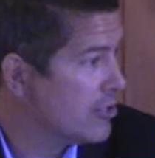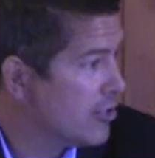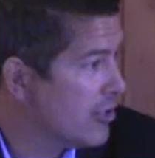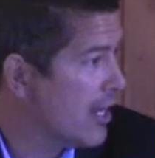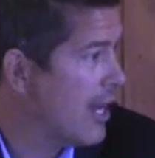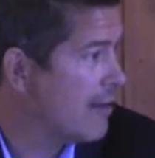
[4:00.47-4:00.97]

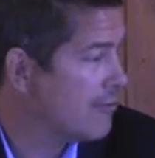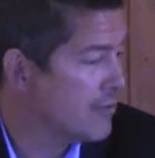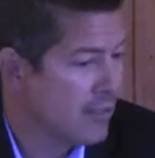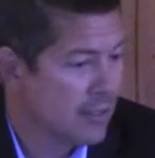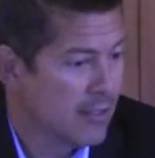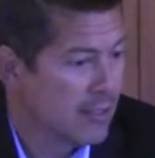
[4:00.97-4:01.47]
sure you have
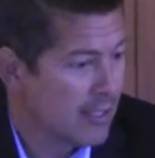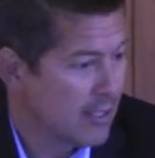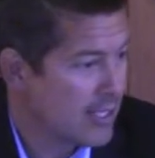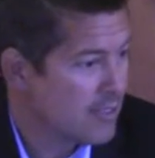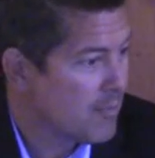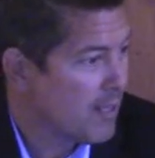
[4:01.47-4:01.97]

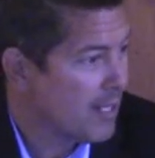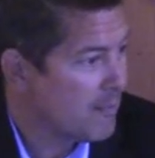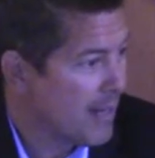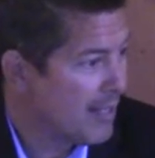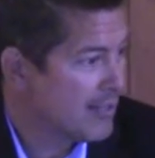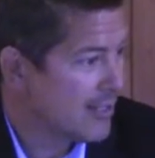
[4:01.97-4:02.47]
less money in
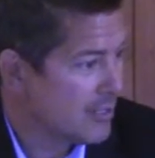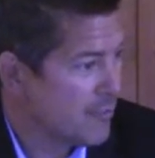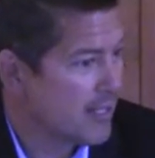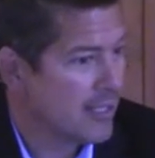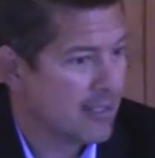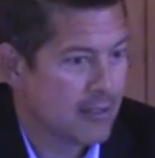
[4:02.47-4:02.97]
politics
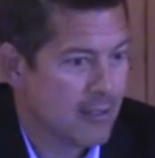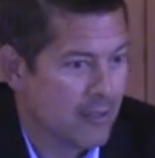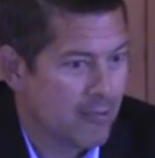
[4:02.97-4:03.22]
because,